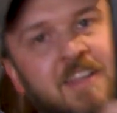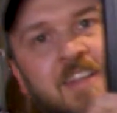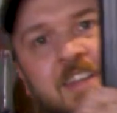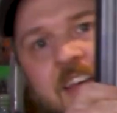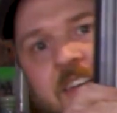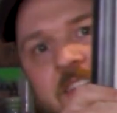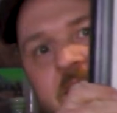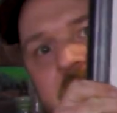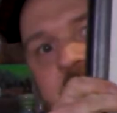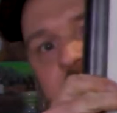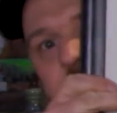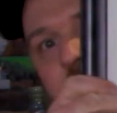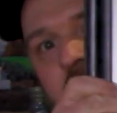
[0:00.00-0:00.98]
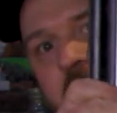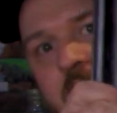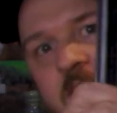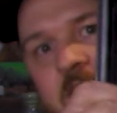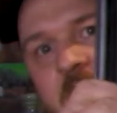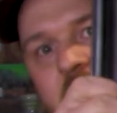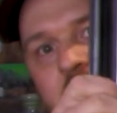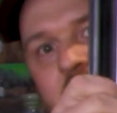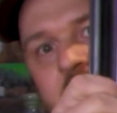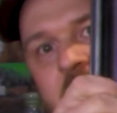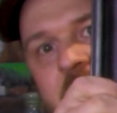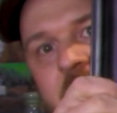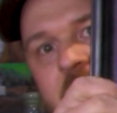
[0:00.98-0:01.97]
down in this little
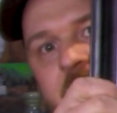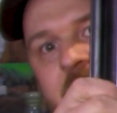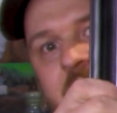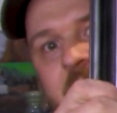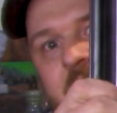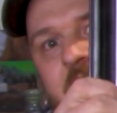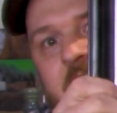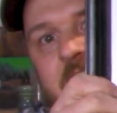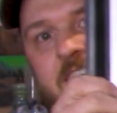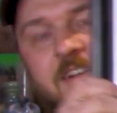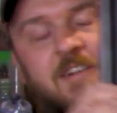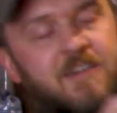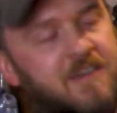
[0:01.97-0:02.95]
thing here.